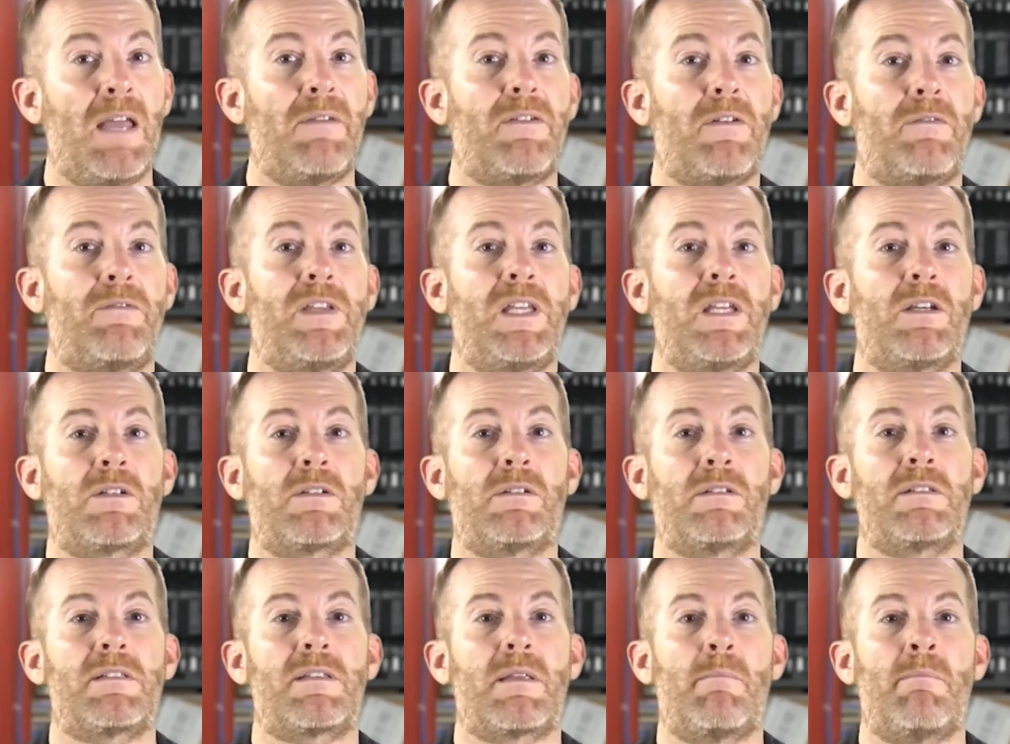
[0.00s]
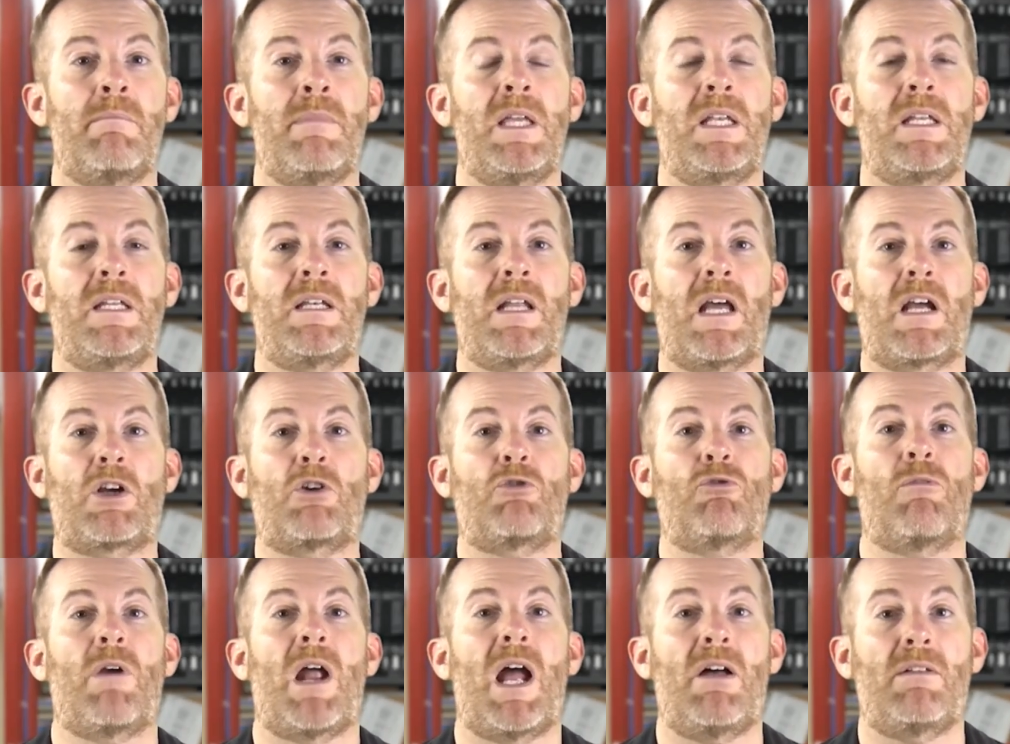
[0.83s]
a vehicle is emitting a
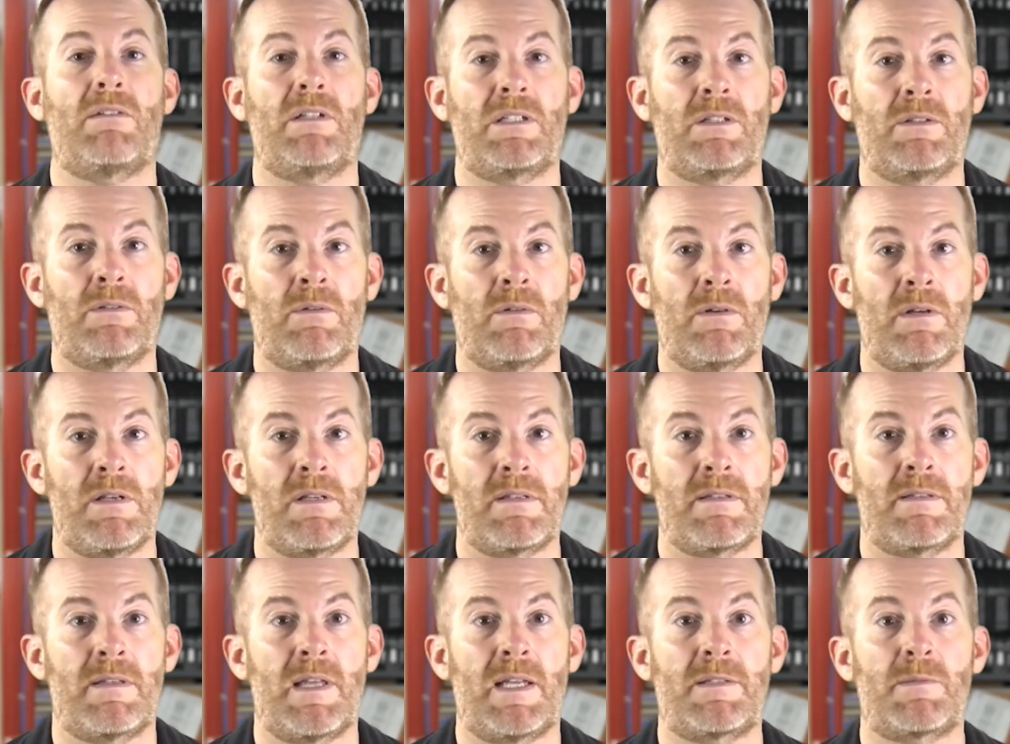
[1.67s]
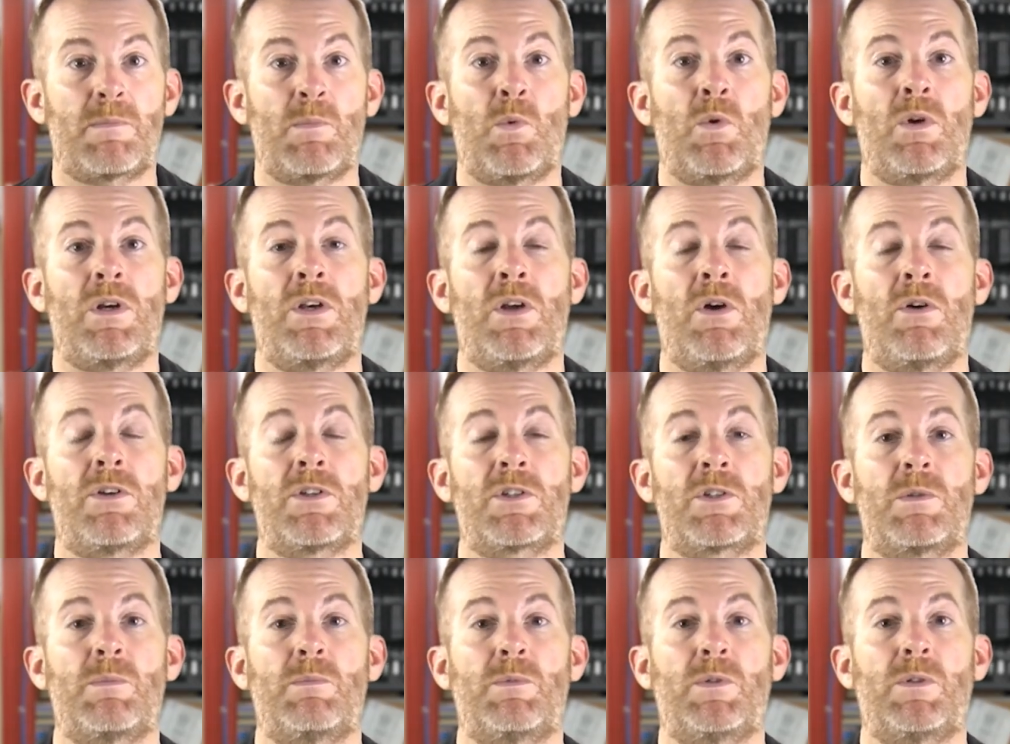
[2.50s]
growling noise that's more
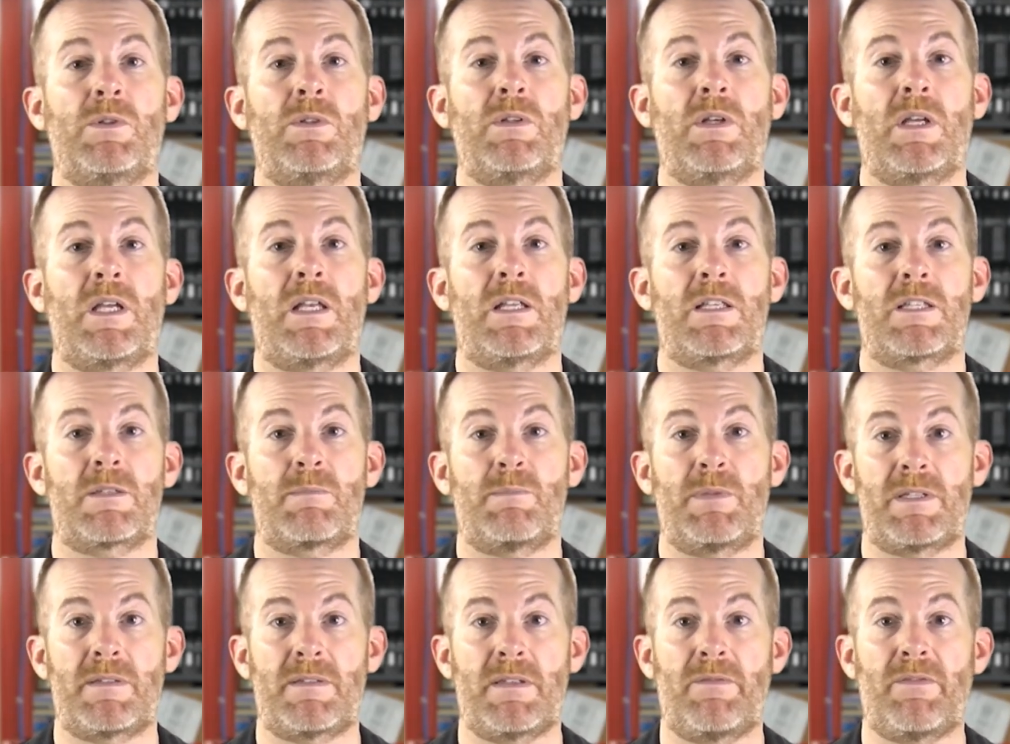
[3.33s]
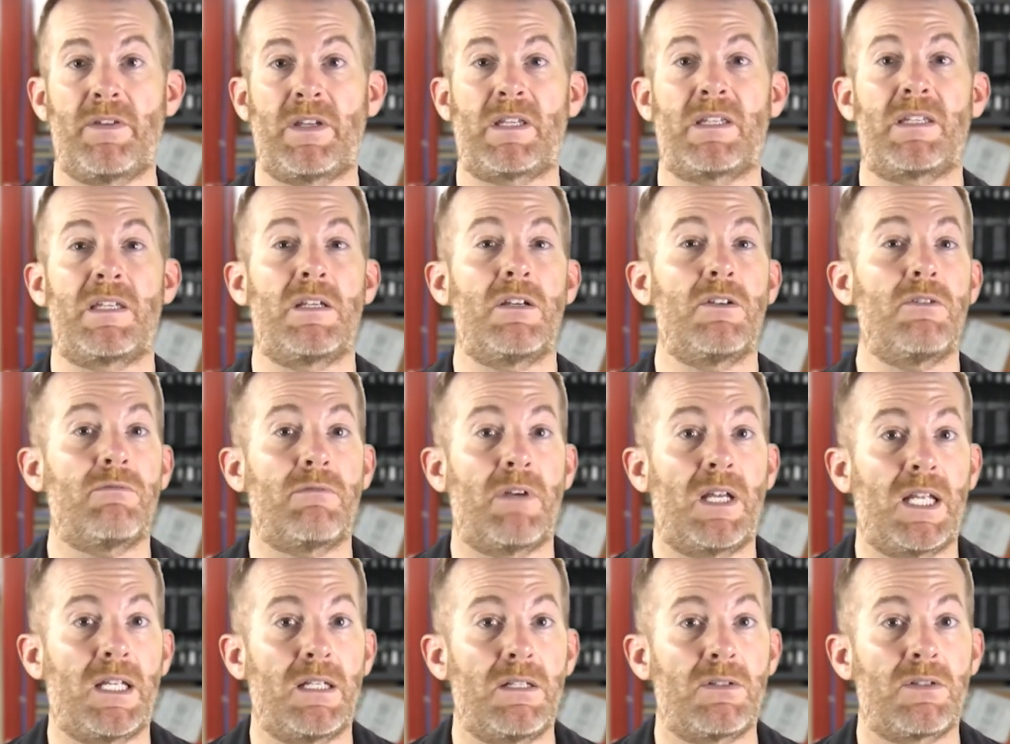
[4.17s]
noticeable in a specific gear
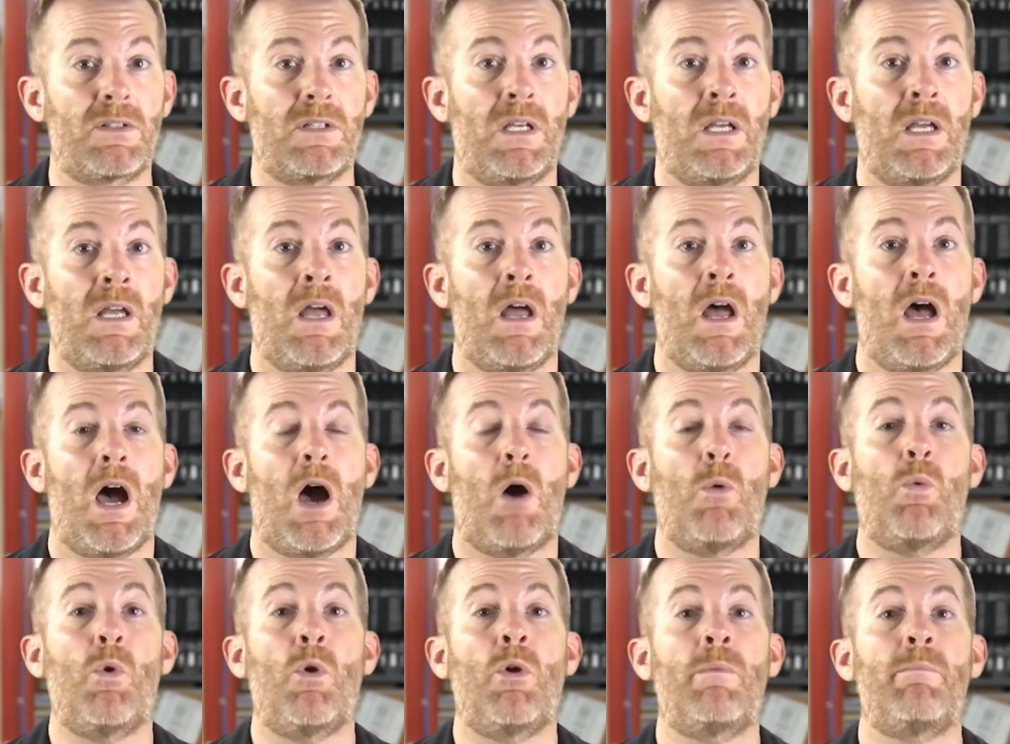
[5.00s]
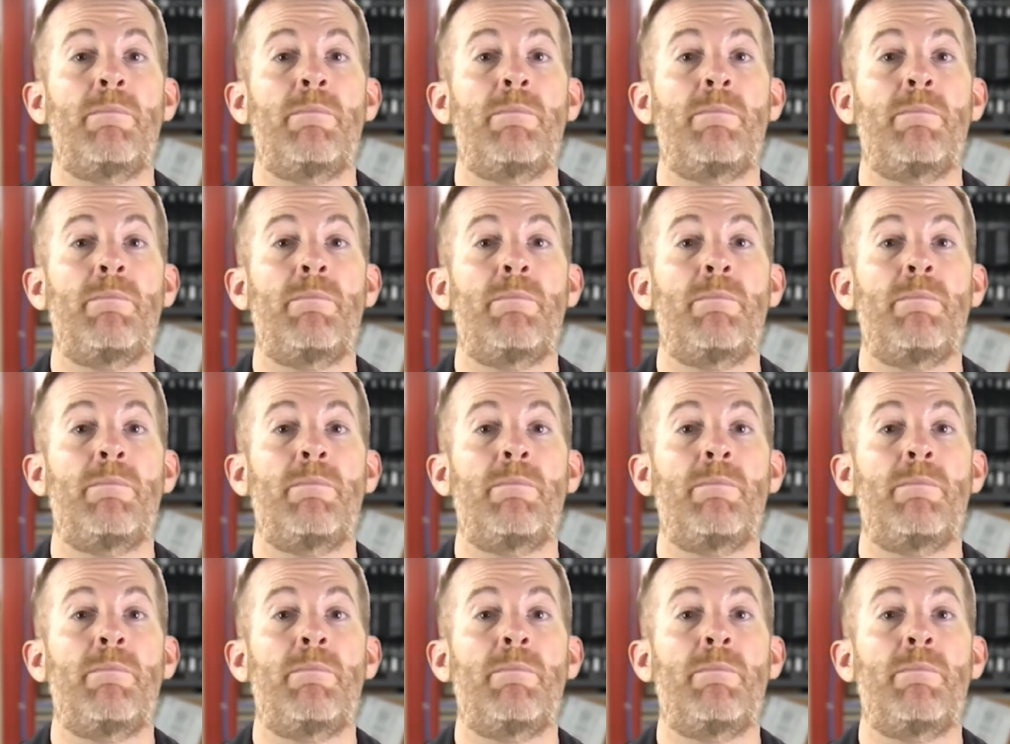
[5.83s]
range, a worn